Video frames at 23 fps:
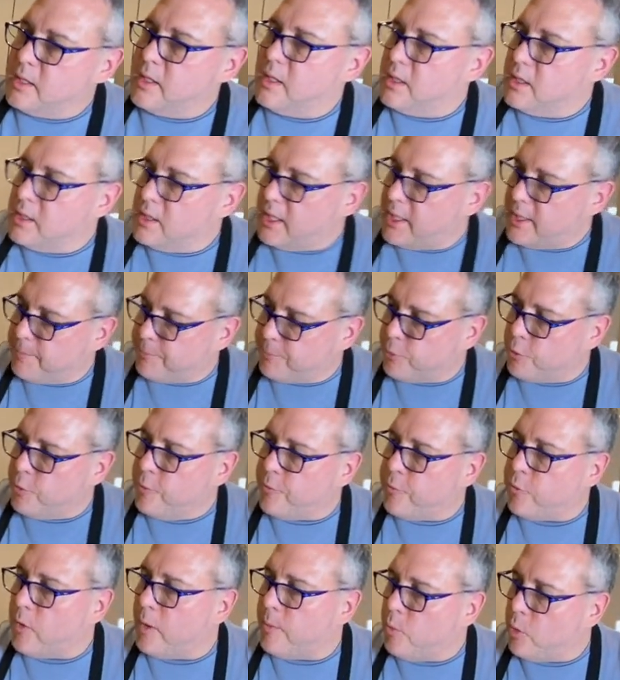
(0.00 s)
Let it proof
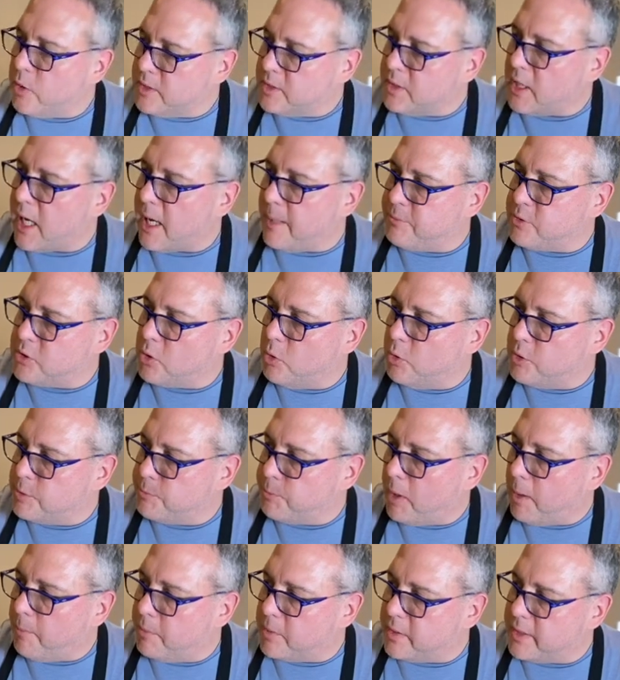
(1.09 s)
one more time so it's
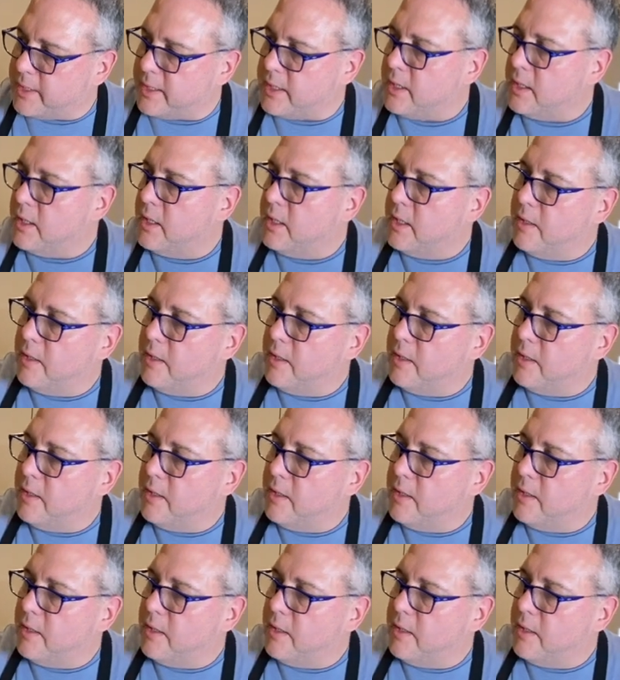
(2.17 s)
bubbly.